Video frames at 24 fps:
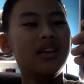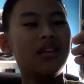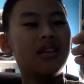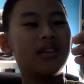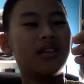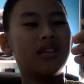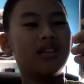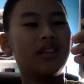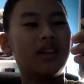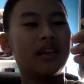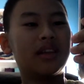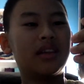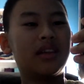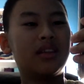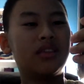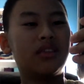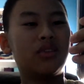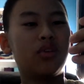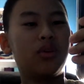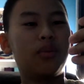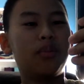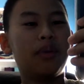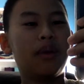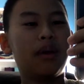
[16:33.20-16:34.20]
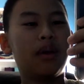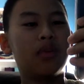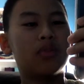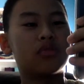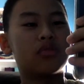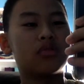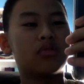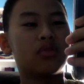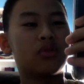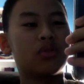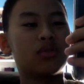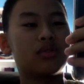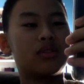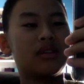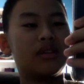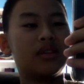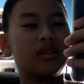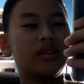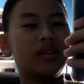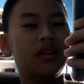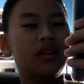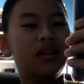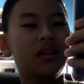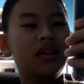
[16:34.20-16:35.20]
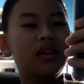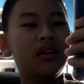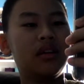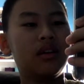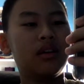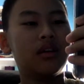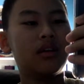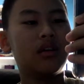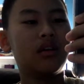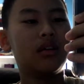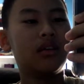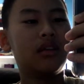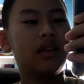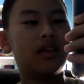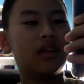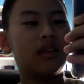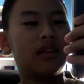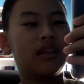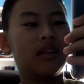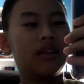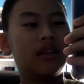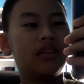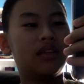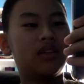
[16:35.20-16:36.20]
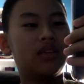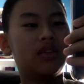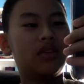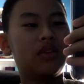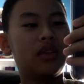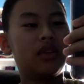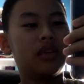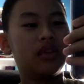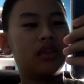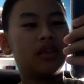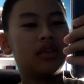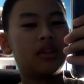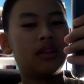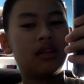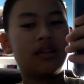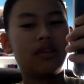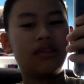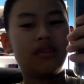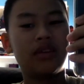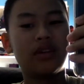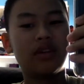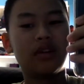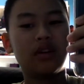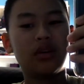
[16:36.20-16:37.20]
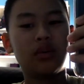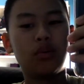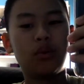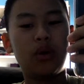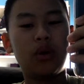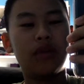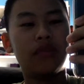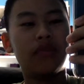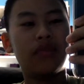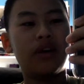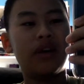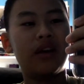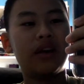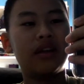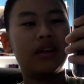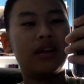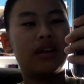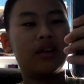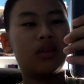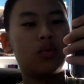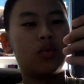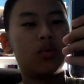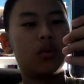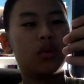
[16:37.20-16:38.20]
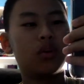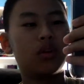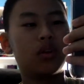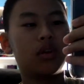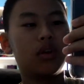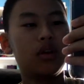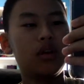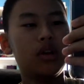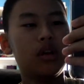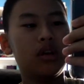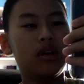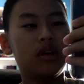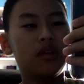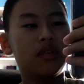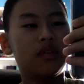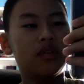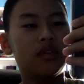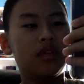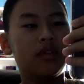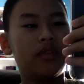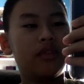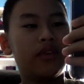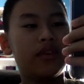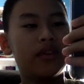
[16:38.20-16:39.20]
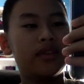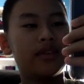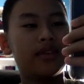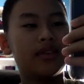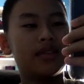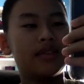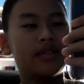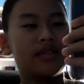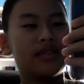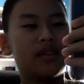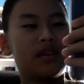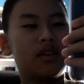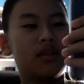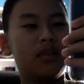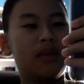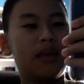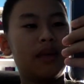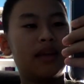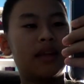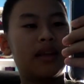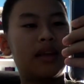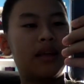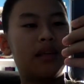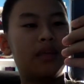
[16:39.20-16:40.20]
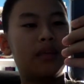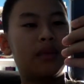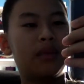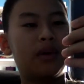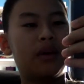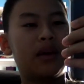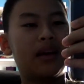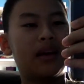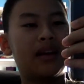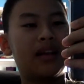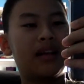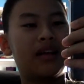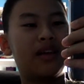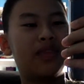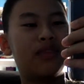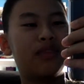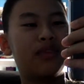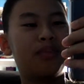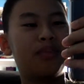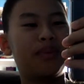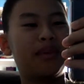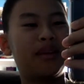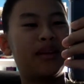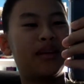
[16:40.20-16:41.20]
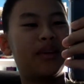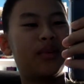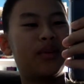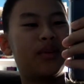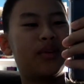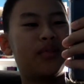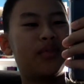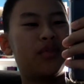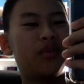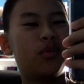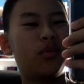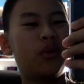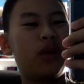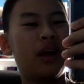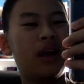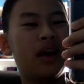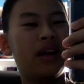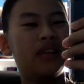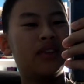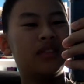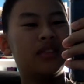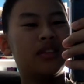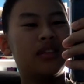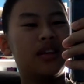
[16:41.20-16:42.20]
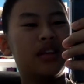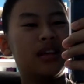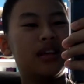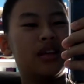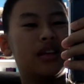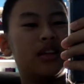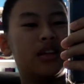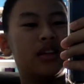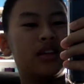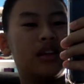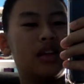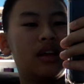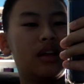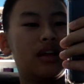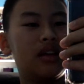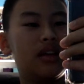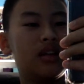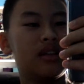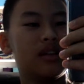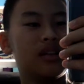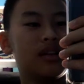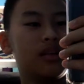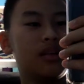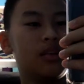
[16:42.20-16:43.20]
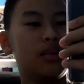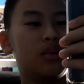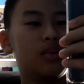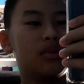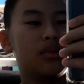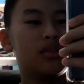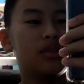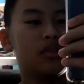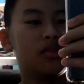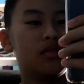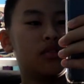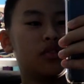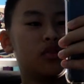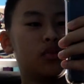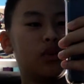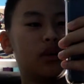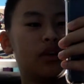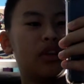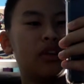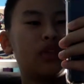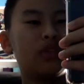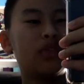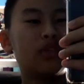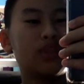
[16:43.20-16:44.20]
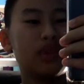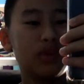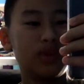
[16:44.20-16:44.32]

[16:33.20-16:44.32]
connected to a power source, and connected to the internet via a Wi-Fi network. If a device has not backed up to iCloud for a period for 180 days, Apple reserves the right to